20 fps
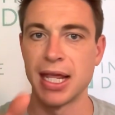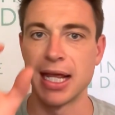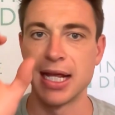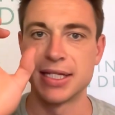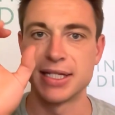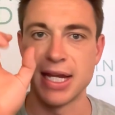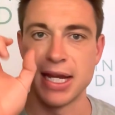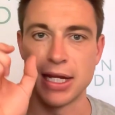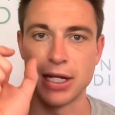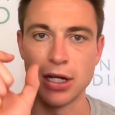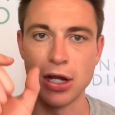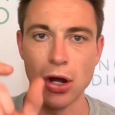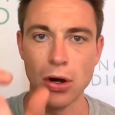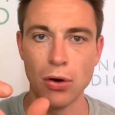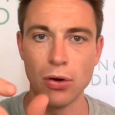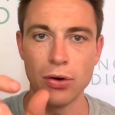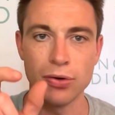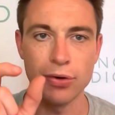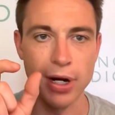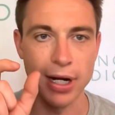It's a
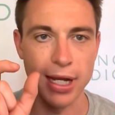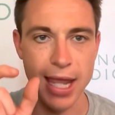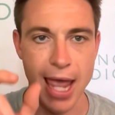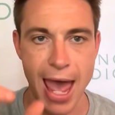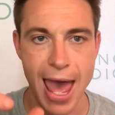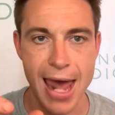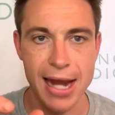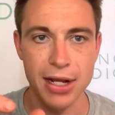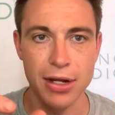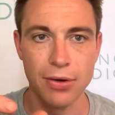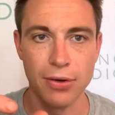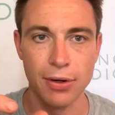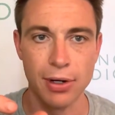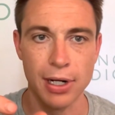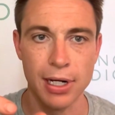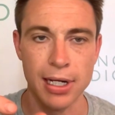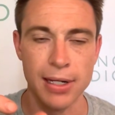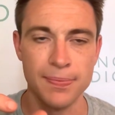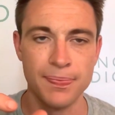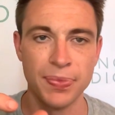code or a
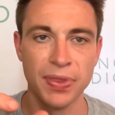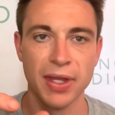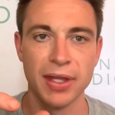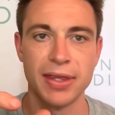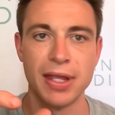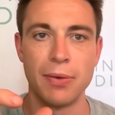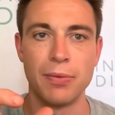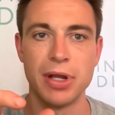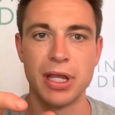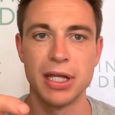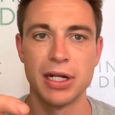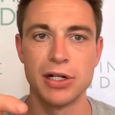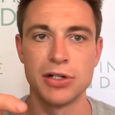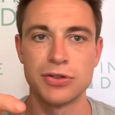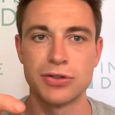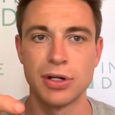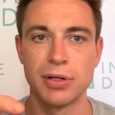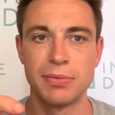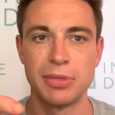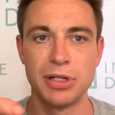category that we can
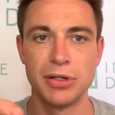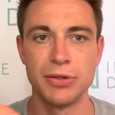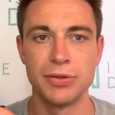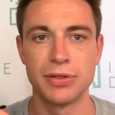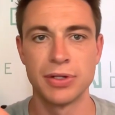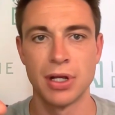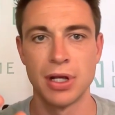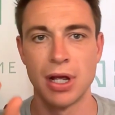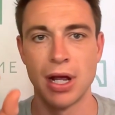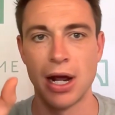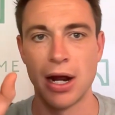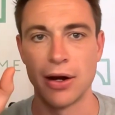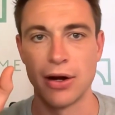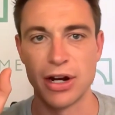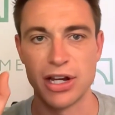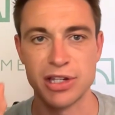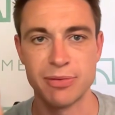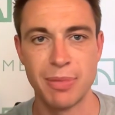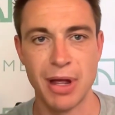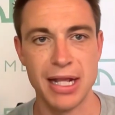attribute our
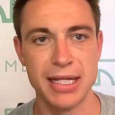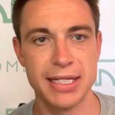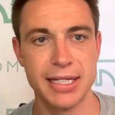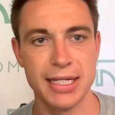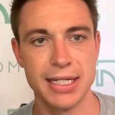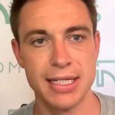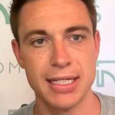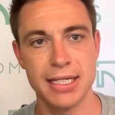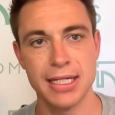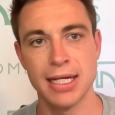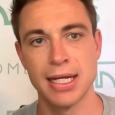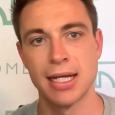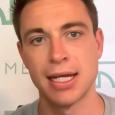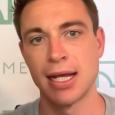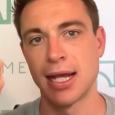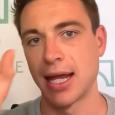expenses